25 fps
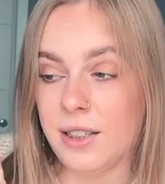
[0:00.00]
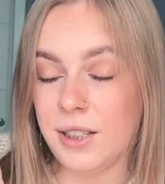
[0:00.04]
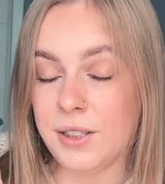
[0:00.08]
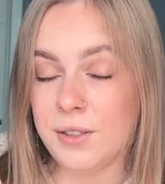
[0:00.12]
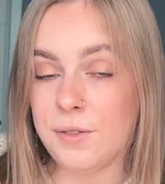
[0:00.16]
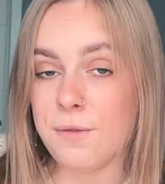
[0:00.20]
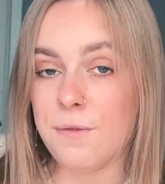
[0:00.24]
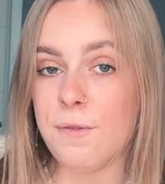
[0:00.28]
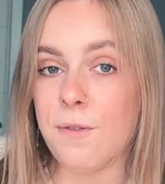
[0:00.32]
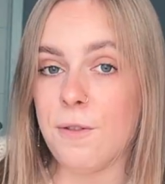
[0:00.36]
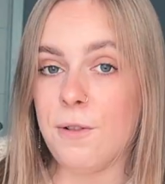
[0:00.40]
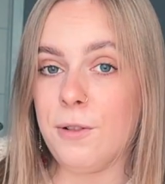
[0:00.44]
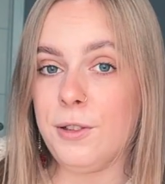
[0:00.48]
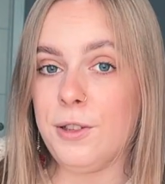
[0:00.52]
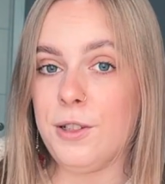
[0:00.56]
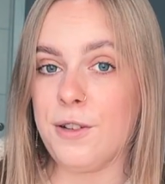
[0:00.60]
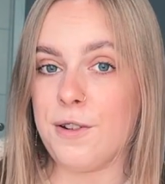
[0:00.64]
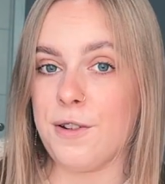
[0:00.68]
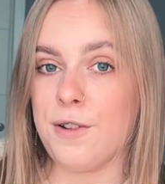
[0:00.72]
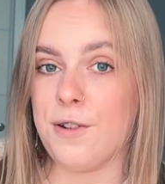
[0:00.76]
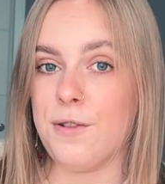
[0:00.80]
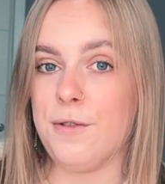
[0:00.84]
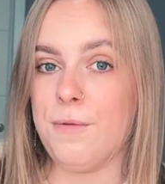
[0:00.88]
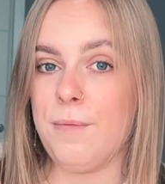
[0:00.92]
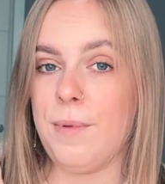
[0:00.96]
This
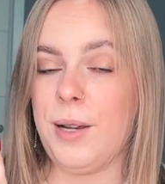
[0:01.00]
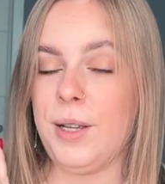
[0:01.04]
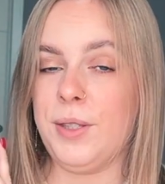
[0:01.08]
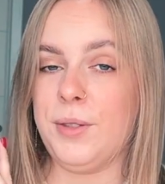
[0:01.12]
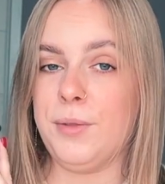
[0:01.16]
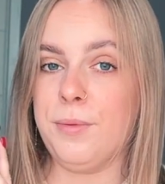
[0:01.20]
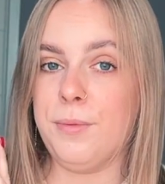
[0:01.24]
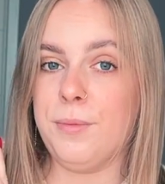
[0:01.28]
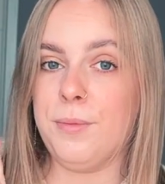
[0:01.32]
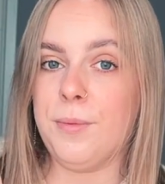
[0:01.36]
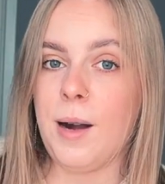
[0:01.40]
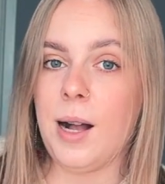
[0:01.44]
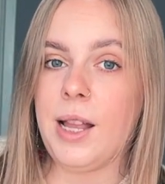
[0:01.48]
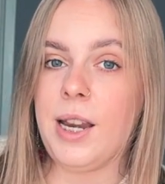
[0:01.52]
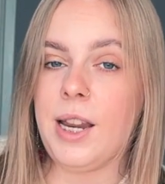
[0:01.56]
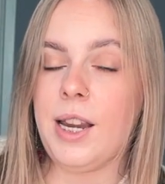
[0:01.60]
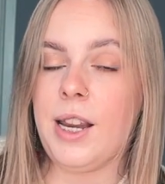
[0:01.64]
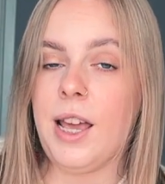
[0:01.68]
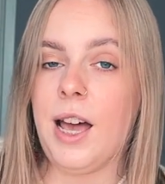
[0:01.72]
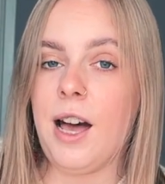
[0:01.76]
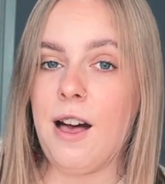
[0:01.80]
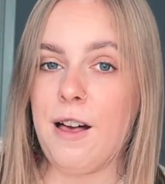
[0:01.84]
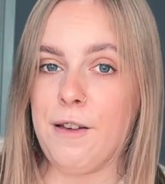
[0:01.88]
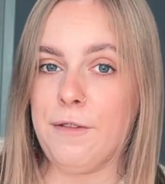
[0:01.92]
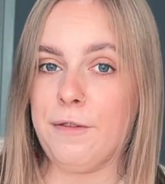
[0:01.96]
folder weighs
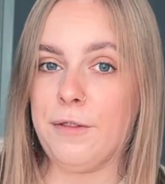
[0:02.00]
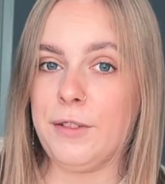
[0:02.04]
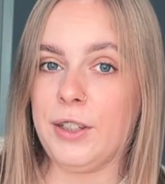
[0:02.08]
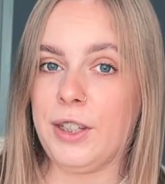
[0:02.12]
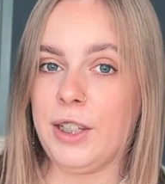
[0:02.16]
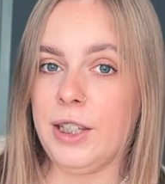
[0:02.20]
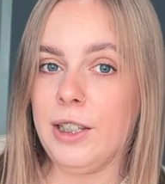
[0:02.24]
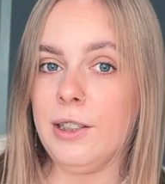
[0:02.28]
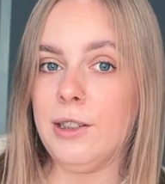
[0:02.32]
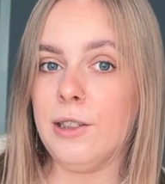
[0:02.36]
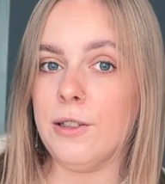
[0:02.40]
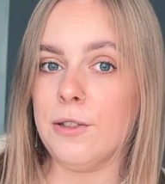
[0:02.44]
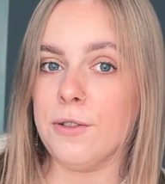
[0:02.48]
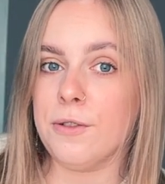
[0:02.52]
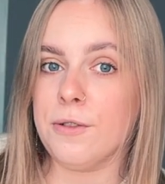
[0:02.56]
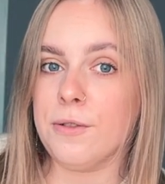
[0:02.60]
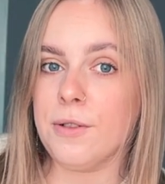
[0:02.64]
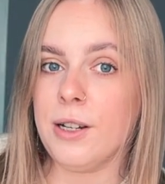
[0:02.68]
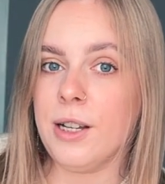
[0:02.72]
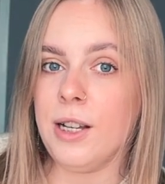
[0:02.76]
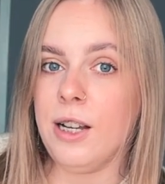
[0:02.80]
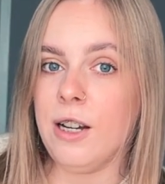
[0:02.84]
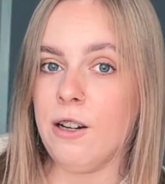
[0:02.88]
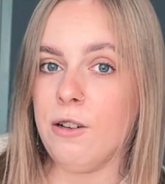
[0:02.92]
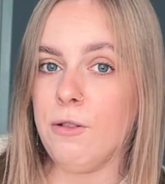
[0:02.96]
1.5 kilos
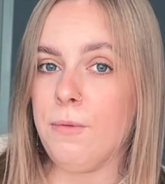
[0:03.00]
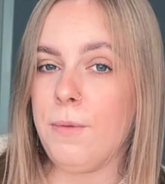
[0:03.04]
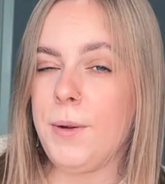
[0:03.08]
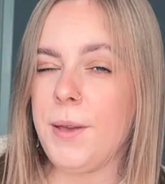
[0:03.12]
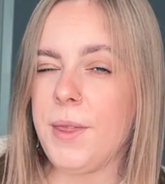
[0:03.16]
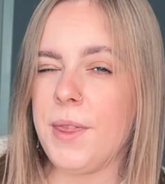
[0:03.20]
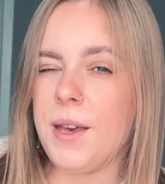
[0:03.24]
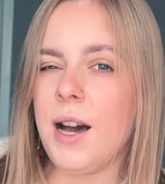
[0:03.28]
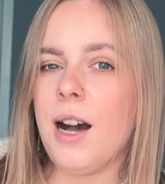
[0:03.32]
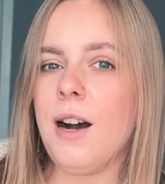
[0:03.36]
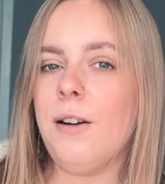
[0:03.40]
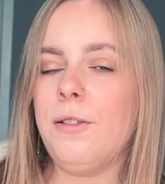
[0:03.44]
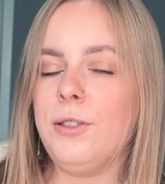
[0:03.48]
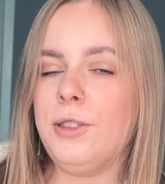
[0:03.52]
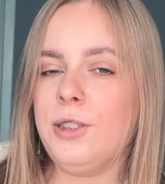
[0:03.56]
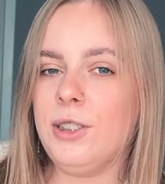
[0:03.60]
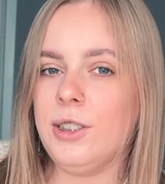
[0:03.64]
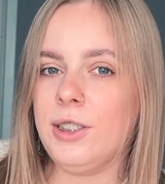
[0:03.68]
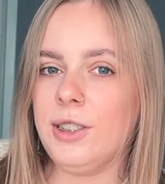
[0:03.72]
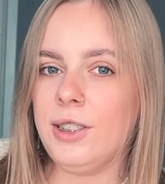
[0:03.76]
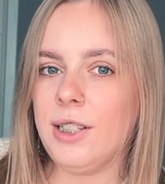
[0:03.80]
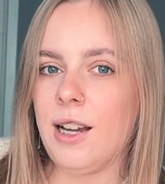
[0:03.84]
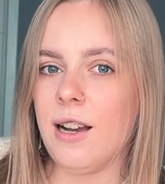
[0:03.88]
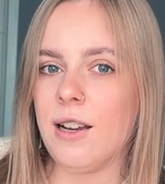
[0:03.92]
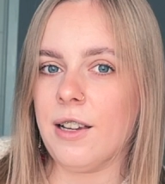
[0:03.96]
without
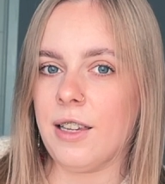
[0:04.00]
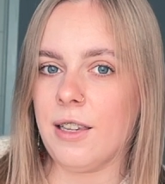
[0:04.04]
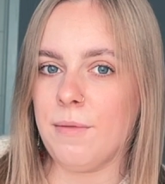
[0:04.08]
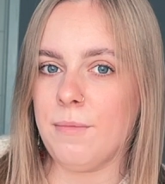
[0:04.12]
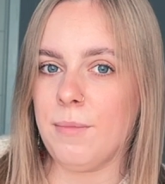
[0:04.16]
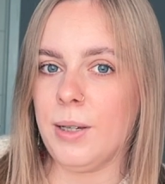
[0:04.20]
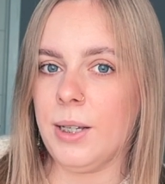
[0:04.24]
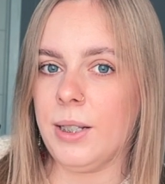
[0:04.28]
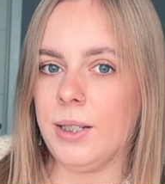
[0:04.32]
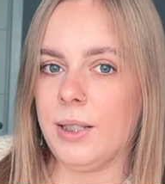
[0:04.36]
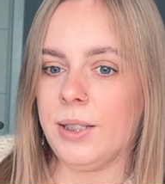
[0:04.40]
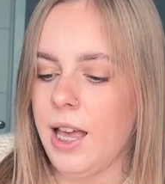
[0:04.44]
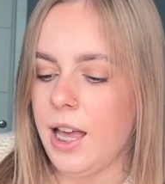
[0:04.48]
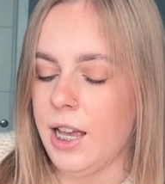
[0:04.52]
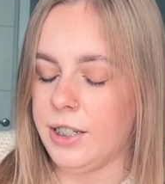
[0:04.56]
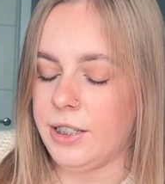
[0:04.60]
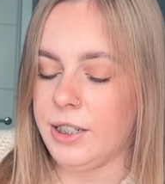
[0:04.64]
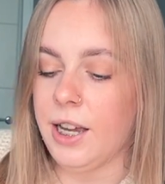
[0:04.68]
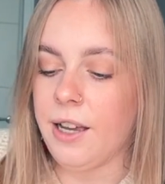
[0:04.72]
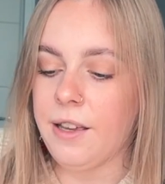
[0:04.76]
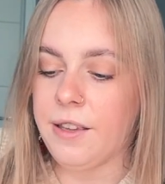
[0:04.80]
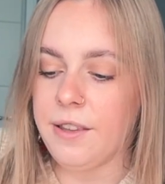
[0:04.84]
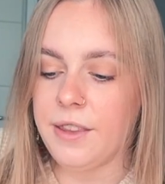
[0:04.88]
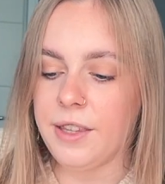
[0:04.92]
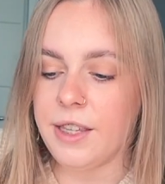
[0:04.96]
documents, and
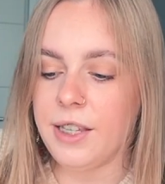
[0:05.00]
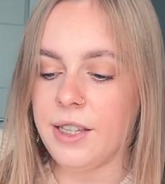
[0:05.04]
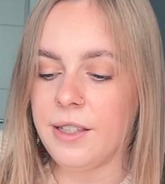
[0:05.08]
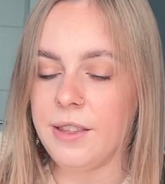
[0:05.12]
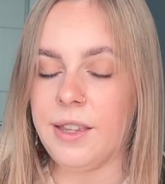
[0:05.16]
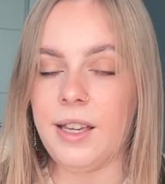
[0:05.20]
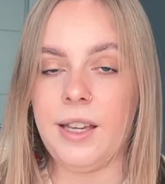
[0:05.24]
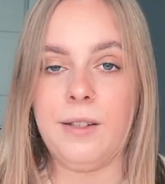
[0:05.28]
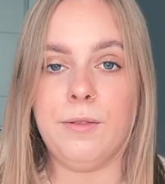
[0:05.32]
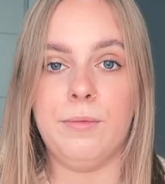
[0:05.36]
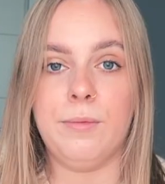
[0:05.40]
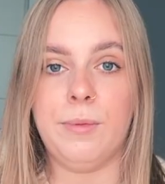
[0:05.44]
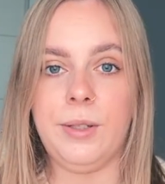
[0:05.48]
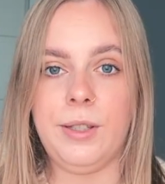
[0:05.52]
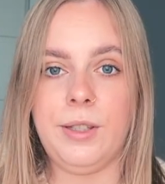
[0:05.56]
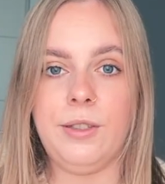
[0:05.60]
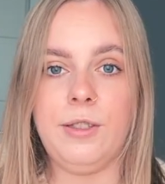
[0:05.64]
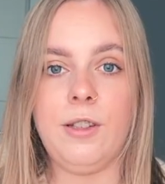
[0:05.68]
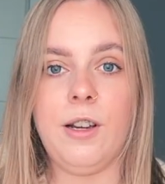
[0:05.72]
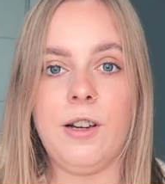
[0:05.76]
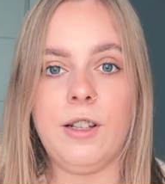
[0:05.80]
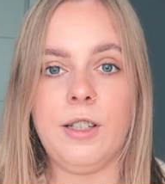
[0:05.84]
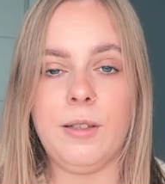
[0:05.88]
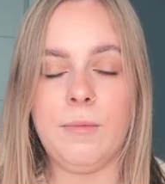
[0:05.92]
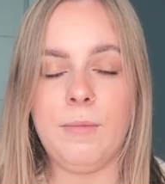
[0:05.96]
I think that with
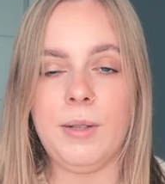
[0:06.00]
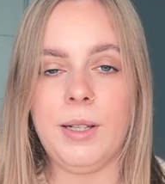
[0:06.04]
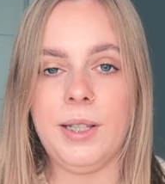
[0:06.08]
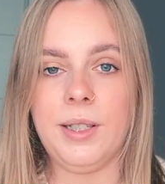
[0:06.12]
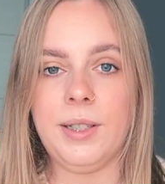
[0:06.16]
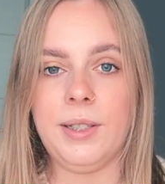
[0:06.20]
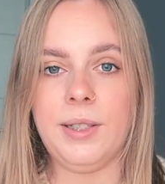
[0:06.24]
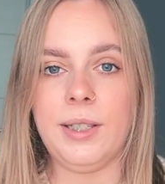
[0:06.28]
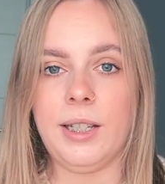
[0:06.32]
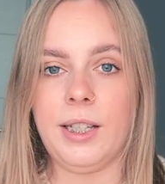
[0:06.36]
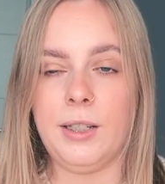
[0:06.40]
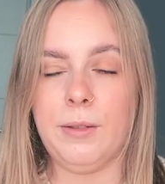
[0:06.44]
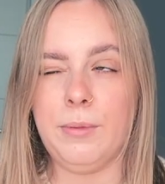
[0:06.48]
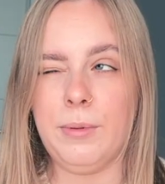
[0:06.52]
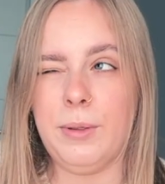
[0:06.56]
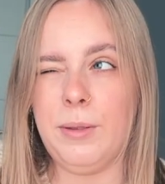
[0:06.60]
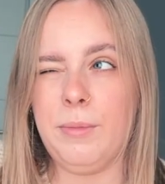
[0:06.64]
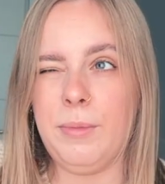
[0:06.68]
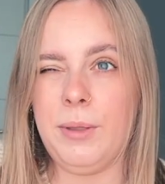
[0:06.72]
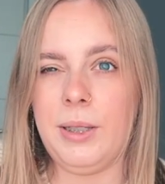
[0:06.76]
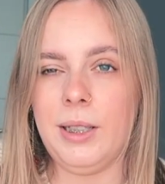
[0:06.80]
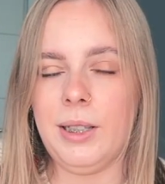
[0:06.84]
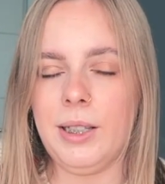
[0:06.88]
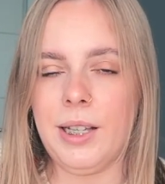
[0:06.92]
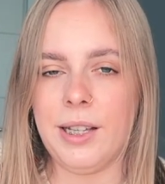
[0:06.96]
documents it will
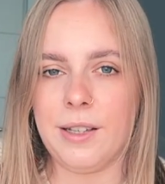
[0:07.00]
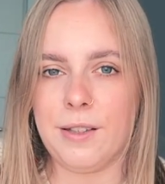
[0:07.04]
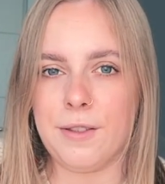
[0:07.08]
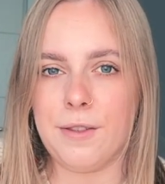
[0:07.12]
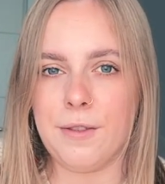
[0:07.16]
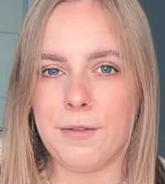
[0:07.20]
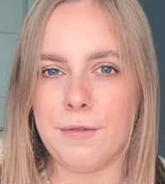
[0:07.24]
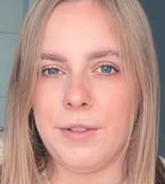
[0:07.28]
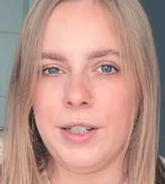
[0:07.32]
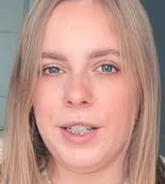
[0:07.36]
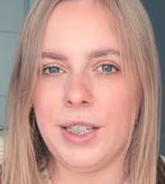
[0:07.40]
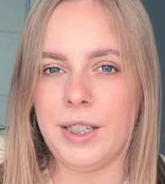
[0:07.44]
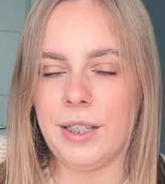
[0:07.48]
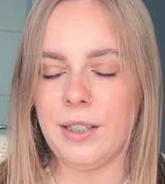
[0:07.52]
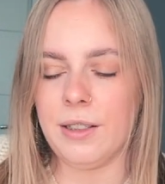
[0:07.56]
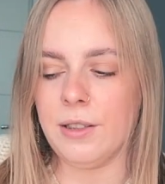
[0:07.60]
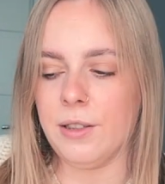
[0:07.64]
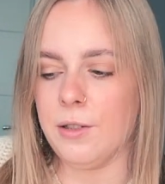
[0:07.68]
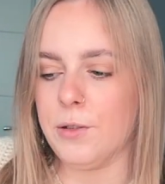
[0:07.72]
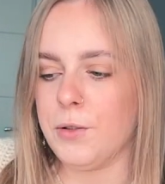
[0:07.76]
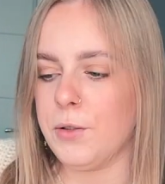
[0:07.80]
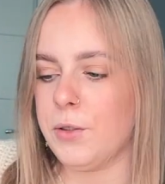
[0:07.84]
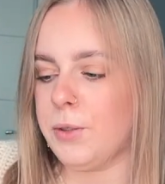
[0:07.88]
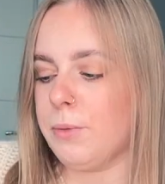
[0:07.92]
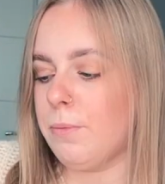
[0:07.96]
be like 3
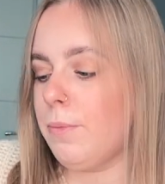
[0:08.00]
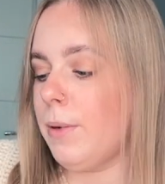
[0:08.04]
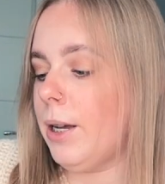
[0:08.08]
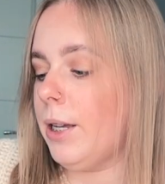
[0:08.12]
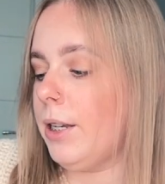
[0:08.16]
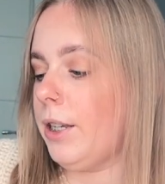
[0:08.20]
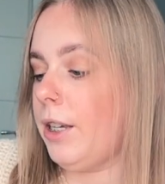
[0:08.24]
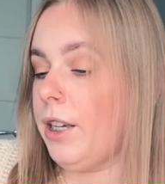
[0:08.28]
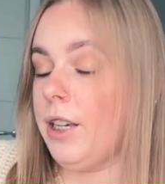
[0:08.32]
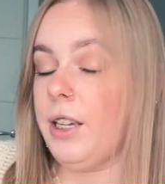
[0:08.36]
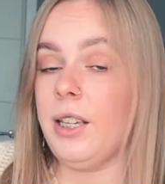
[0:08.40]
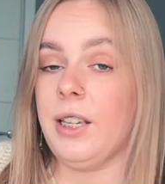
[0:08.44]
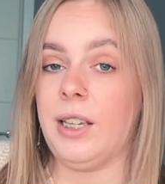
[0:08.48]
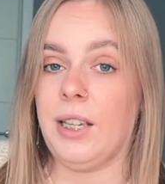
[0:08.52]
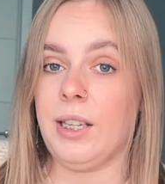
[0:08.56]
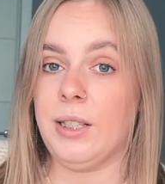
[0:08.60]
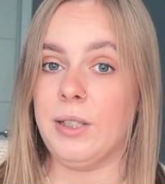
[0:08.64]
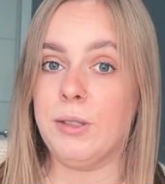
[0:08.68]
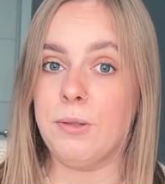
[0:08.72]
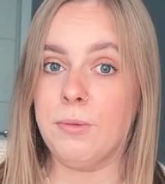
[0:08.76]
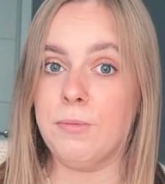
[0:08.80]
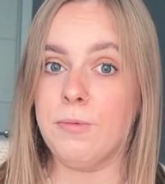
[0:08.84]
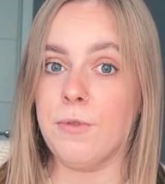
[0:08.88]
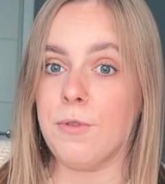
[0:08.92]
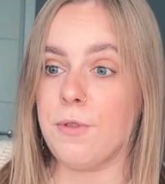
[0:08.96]
kilos, but
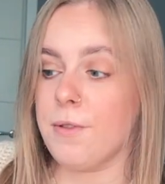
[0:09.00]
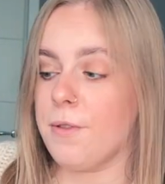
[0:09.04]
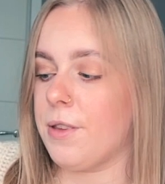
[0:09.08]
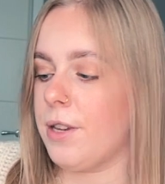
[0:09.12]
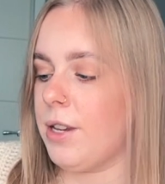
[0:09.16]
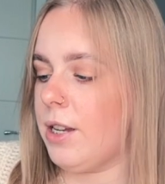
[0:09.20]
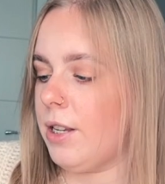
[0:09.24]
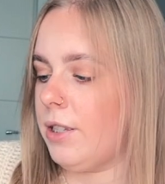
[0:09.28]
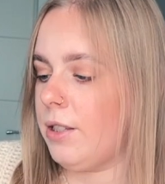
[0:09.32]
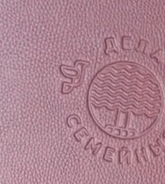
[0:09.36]
it's worth it.